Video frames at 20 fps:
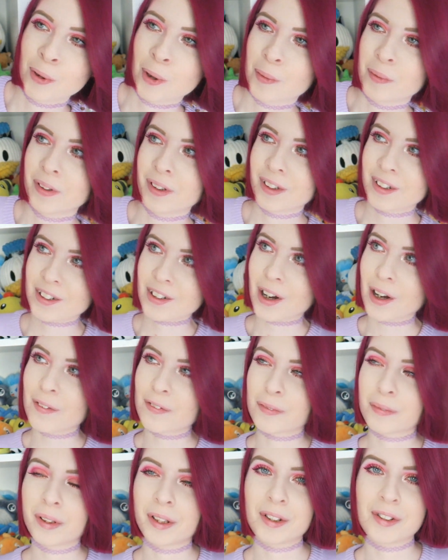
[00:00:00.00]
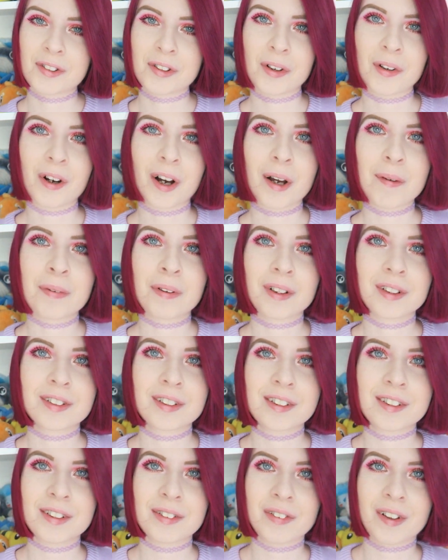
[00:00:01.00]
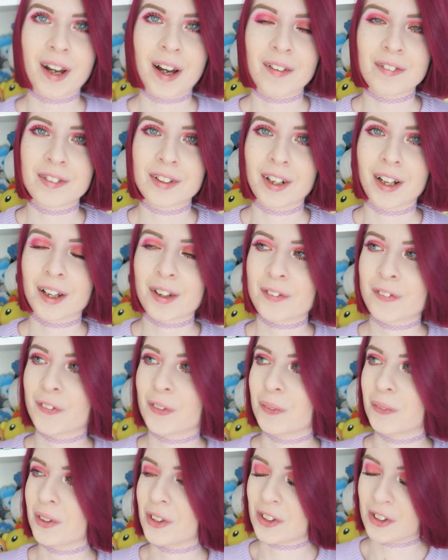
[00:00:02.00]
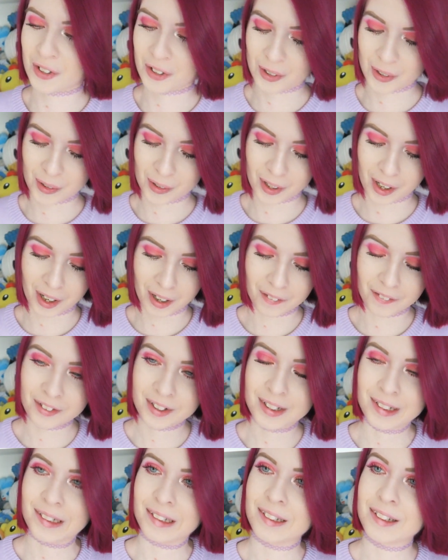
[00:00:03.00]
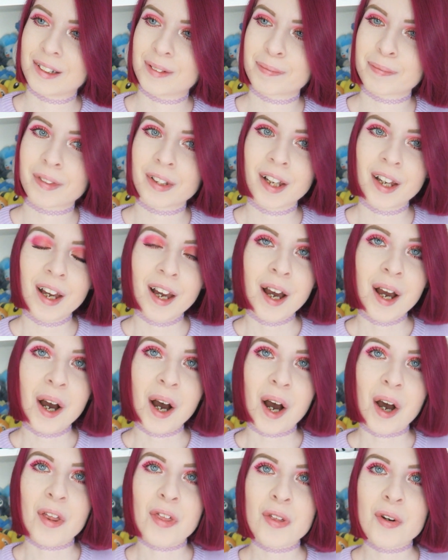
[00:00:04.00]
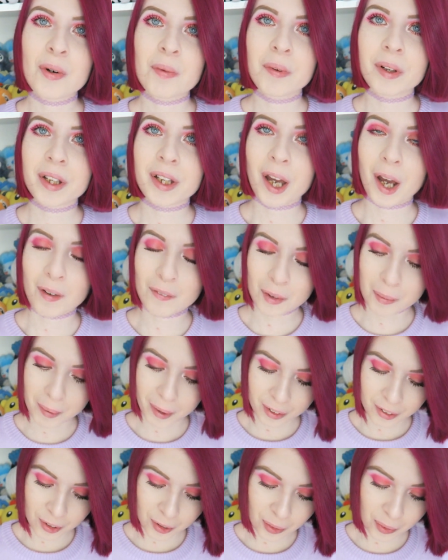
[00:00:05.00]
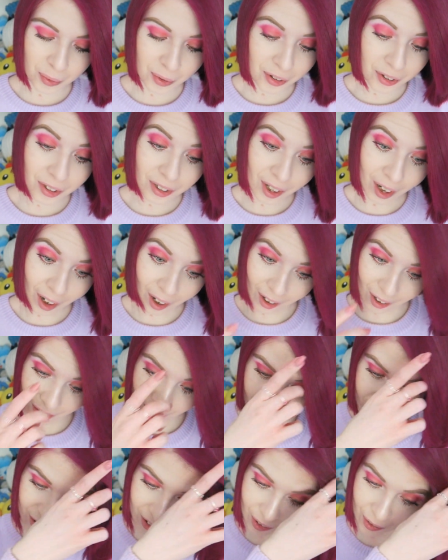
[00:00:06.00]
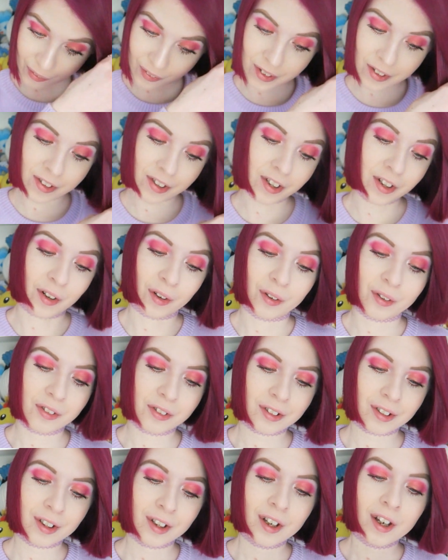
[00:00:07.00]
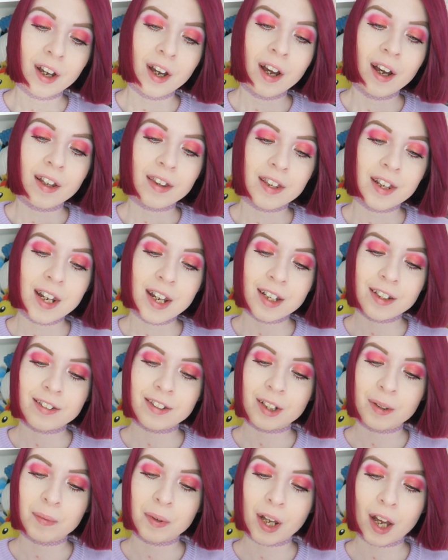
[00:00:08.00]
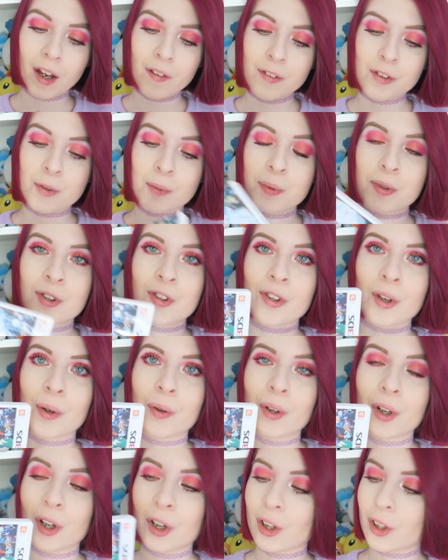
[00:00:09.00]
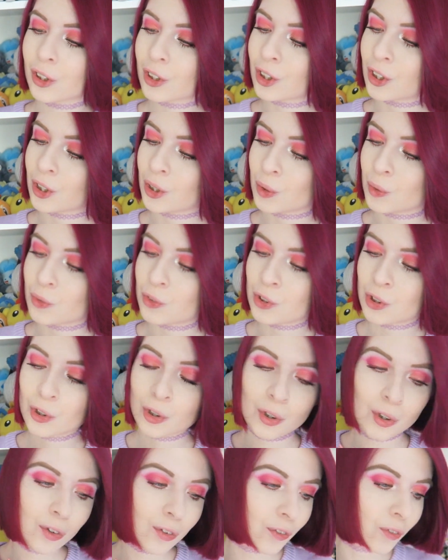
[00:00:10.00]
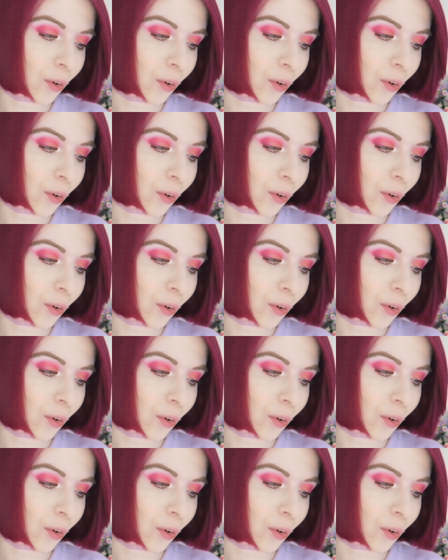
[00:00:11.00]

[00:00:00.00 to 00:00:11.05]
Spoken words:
probably gonna die for me, so I apologize if I have to like film this in 2 halves, because I thought my camera battery was gonna last. Obviously not. The next game we have is Persona Q2